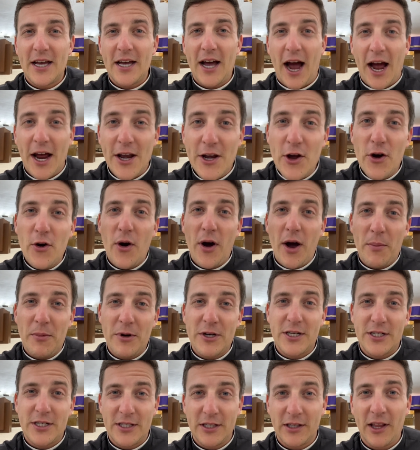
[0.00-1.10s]
I know how much
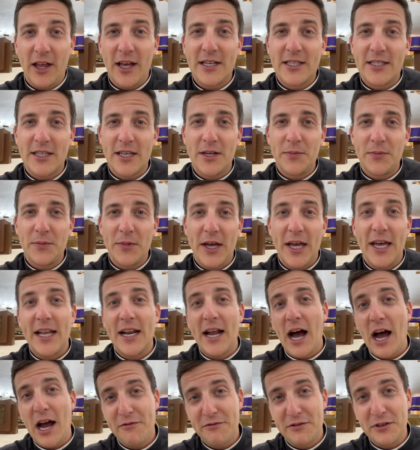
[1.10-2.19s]
it delights them, and
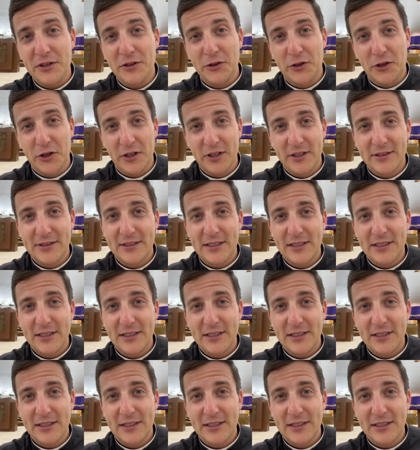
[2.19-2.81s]
I feel good.